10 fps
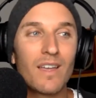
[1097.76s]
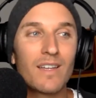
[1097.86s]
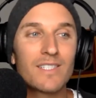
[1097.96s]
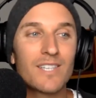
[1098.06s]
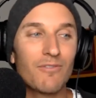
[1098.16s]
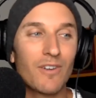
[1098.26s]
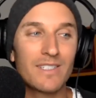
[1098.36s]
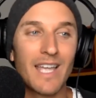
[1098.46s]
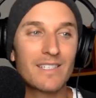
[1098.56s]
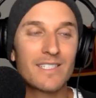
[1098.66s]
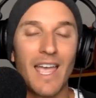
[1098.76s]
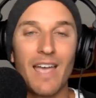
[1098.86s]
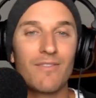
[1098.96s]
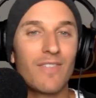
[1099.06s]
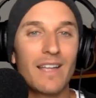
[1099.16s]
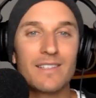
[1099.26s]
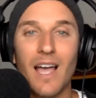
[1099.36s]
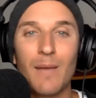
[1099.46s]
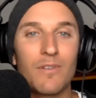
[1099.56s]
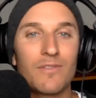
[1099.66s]
Suffering tends to have that
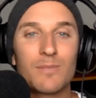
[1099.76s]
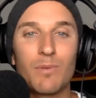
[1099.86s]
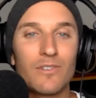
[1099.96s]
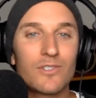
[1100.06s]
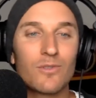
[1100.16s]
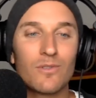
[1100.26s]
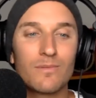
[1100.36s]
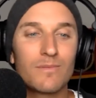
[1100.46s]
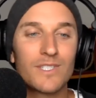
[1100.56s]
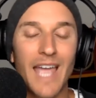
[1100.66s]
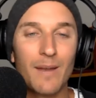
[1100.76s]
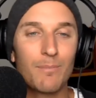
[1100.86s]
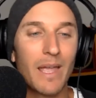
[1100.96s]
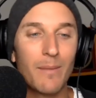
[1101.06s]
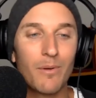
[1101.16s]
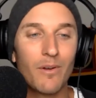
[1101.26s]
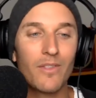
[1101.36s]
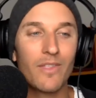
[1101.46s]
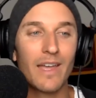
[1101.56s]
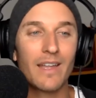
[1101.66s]
type of spiritual
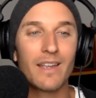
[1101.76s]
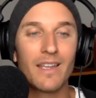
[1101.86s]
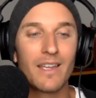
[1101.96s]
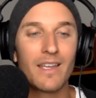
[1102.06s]
sandpaper that